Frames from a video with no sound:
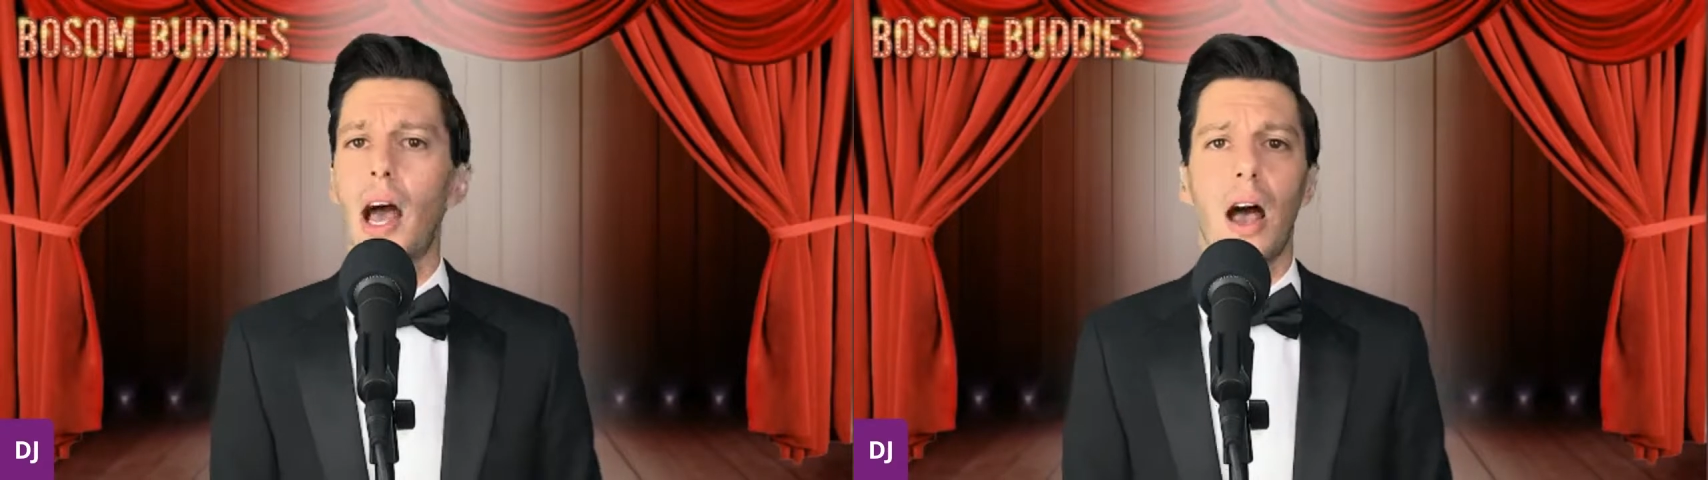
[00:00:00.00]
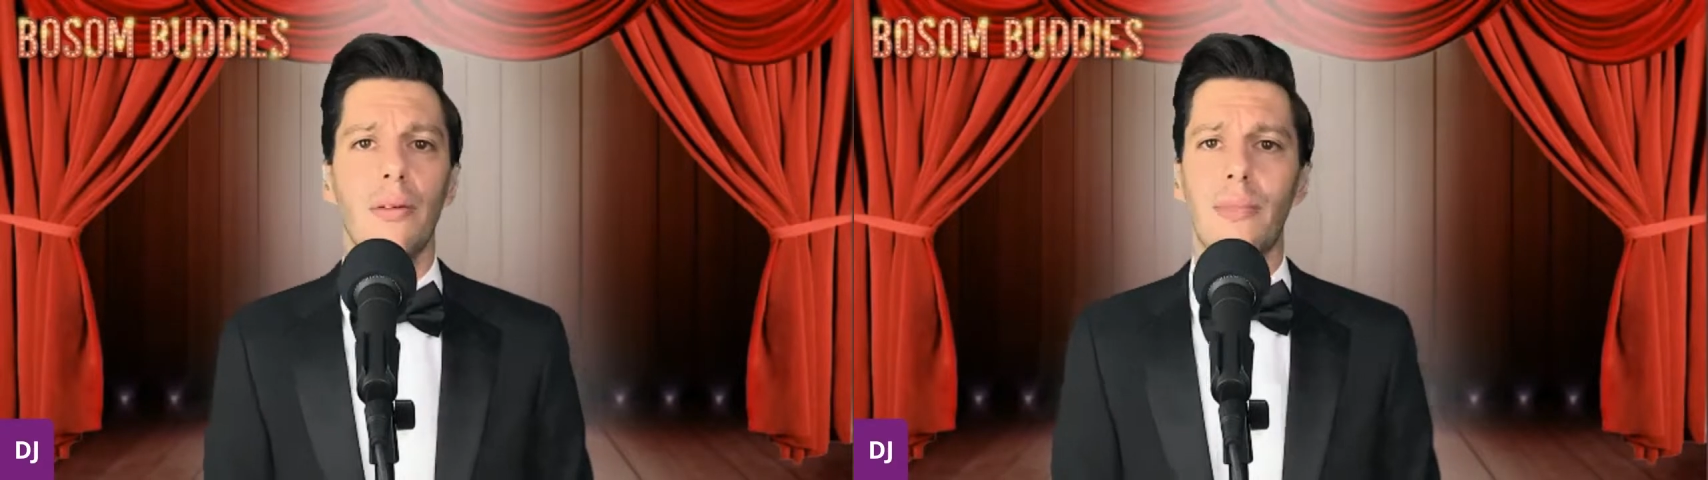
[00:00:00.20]

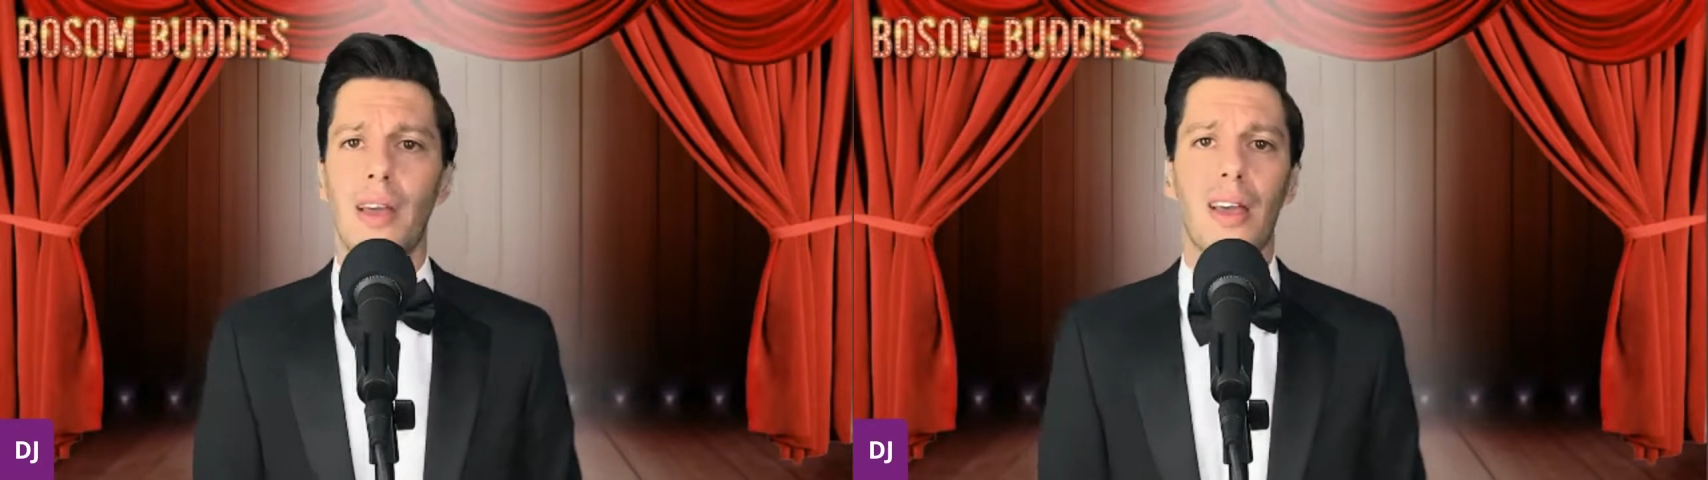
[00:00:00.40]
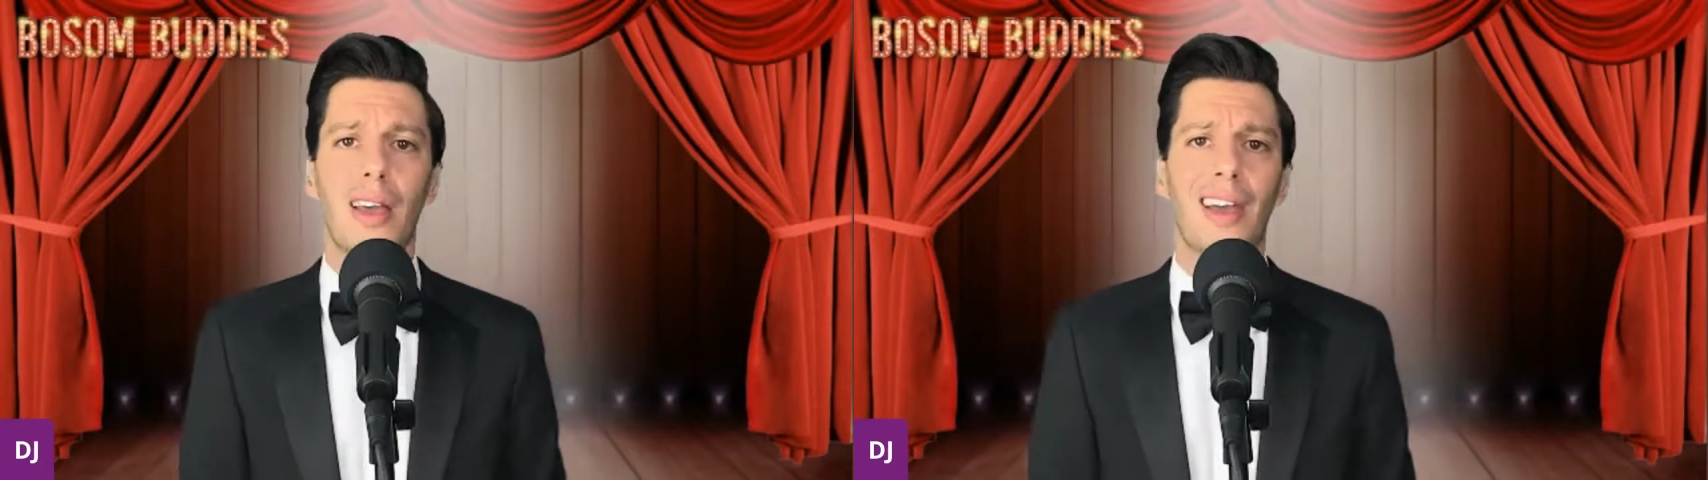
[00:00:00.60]
a
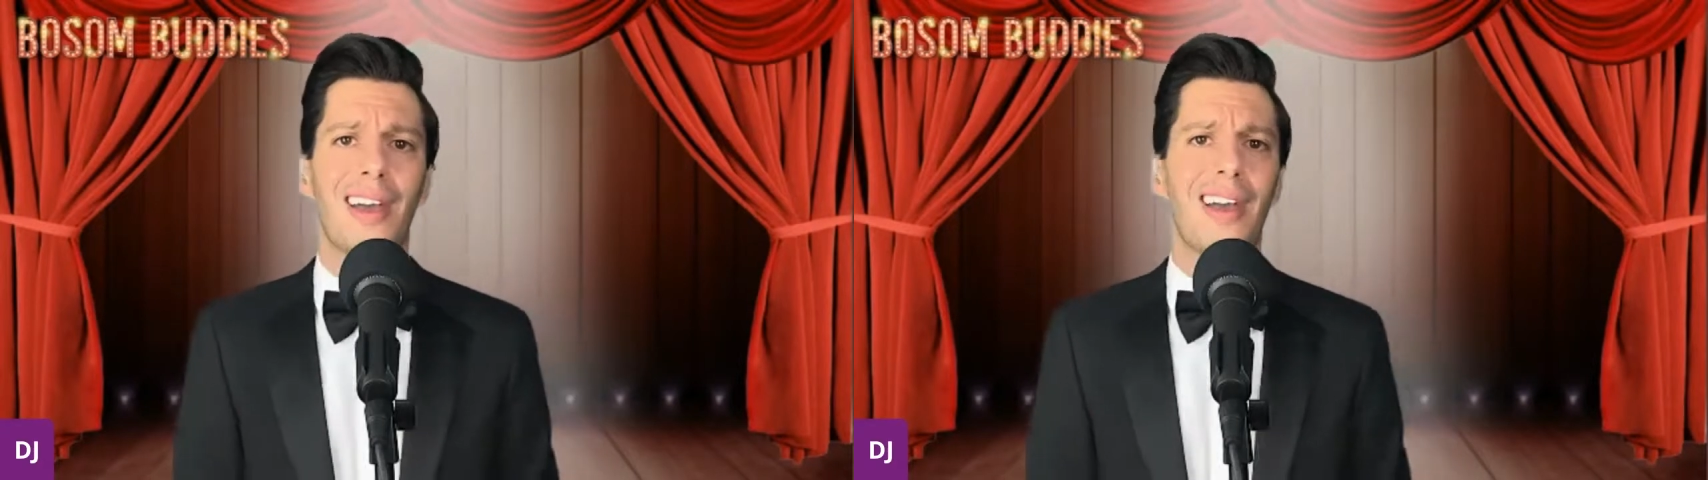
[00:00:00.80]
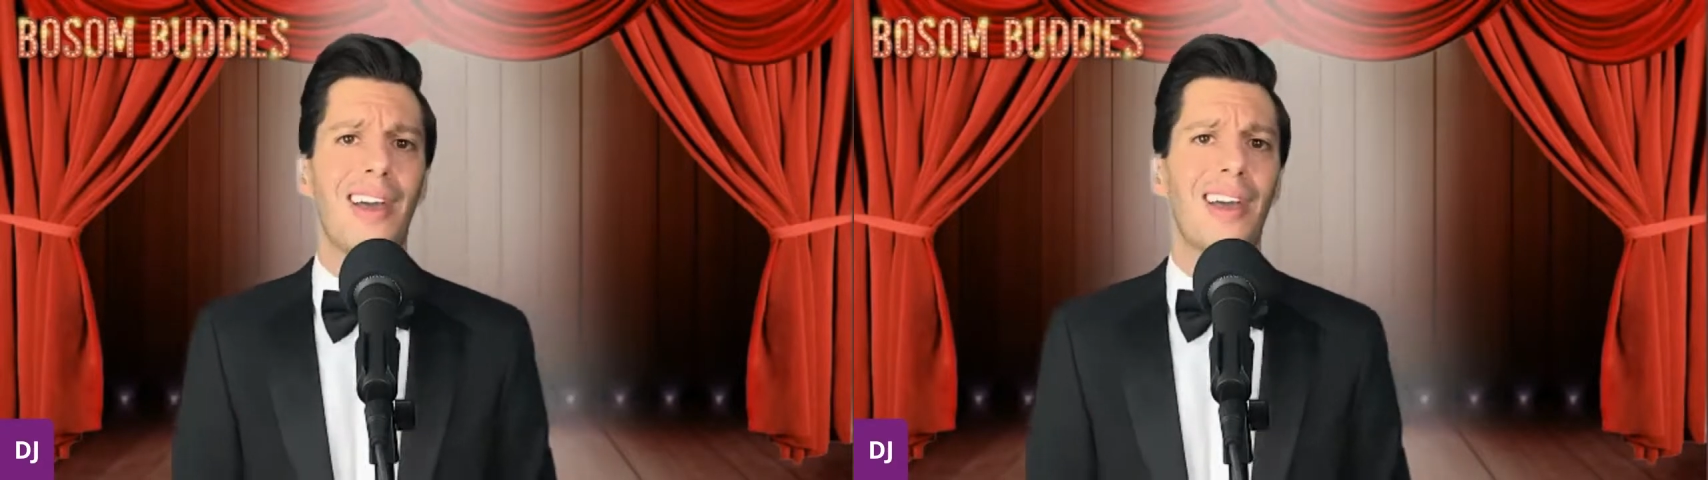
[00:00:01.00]

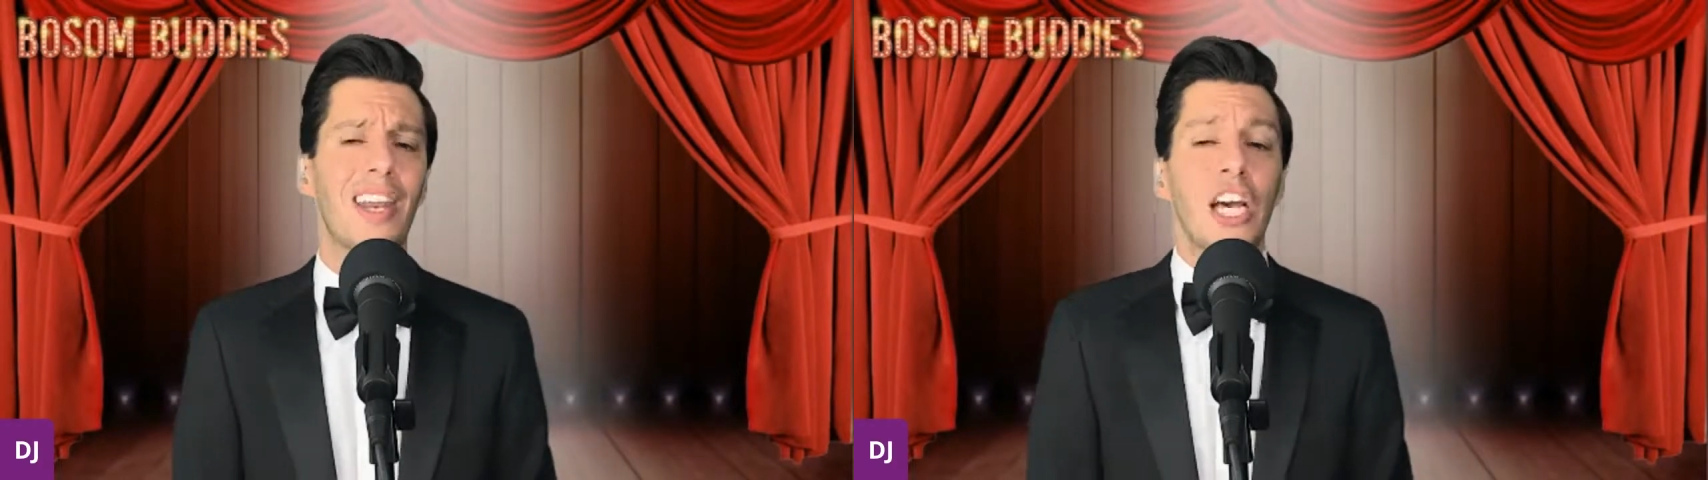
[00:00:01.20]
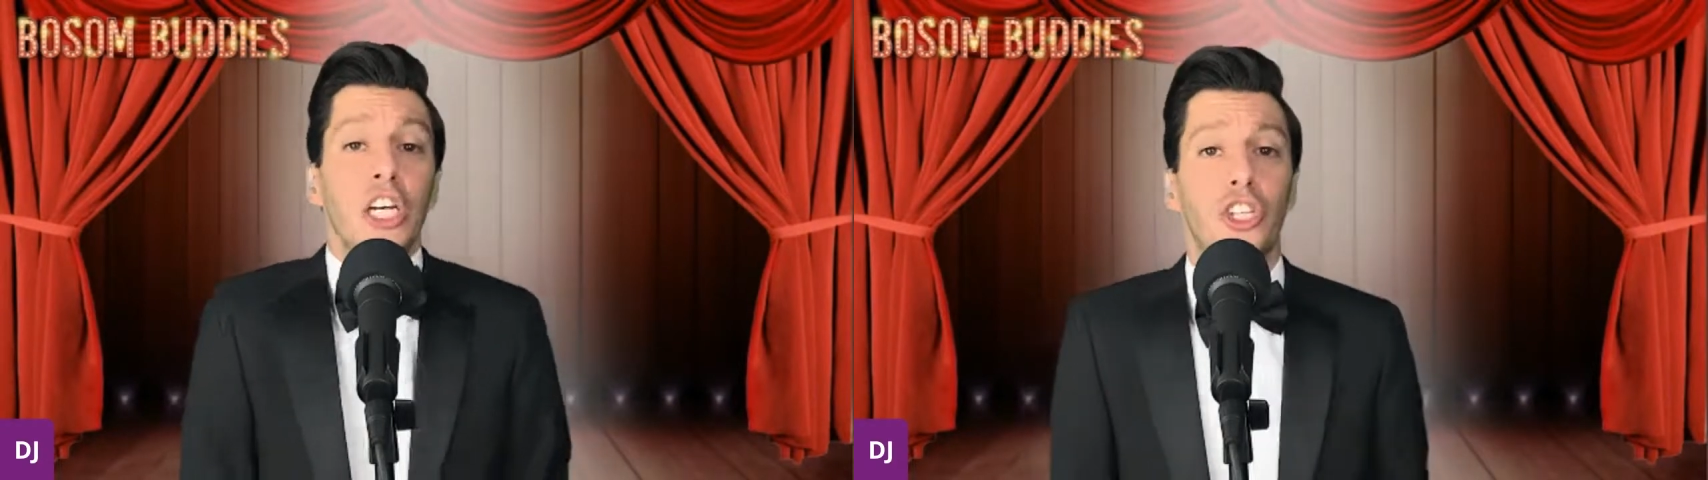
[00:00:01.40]
man